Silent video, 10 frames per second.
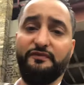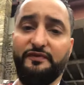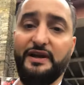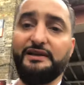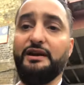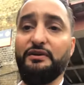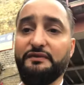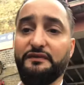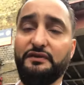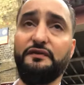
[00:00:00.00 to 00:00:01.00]
find out
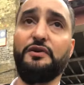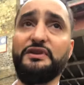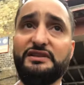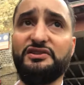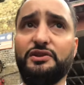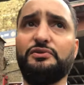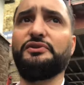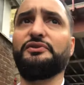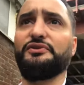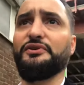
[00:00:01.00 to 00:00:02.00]
if the phone is
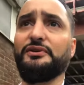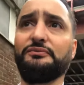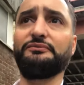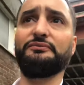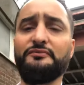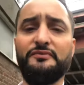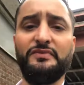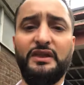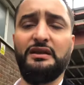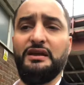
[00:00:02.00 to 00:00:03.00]
stolen or not.
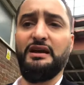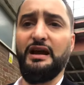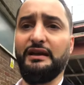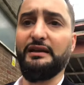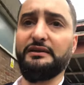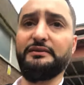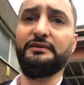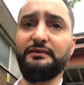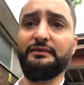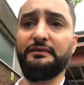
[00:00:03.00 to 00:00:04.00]
And then
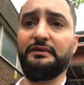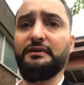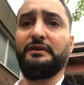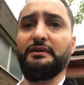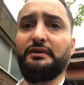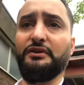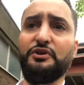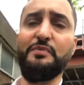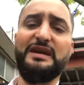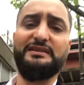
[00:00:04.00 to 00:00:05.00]

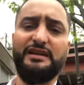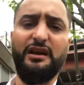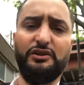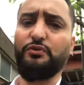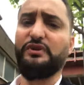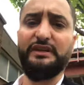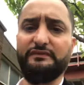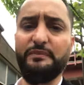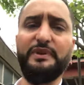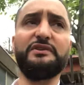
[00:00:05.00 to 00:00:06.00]
you may say, I don't want to give
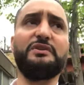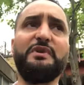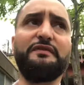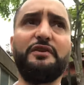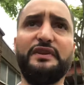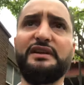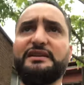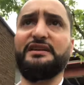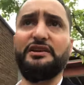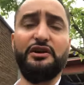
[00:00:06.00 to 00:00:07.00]
the pin to my phone. Then they
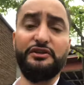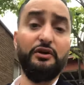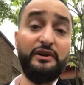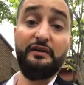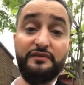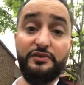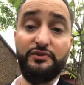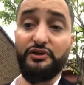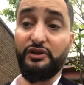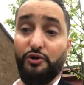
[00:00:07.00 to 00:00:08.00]
say, yeah, you don't have to.
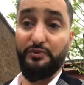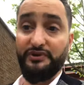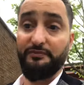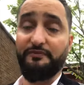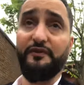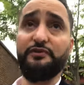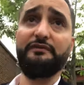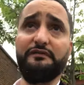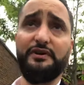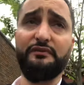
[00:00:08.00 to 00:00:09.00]
You can open the phone in
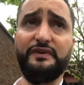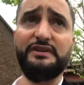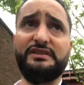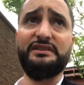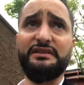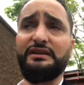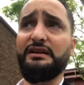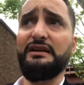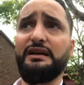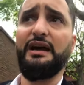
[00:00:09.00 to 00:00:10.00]
front of us.
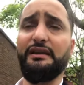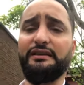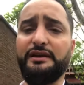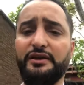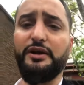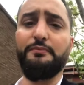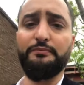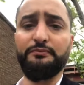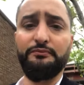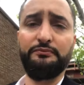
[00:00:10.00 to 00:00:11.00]
And then
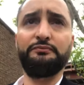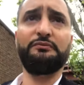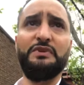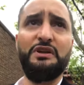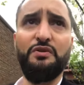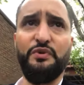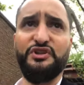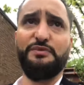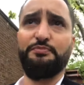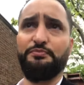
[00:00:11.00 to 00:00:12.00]
you
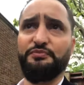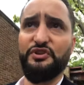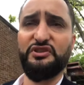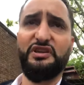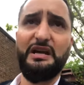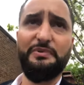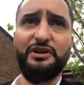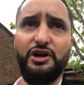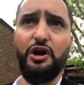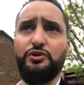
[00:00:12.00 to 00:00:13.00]
just type in
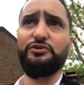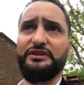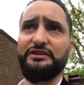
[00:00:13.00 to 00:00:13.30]
a code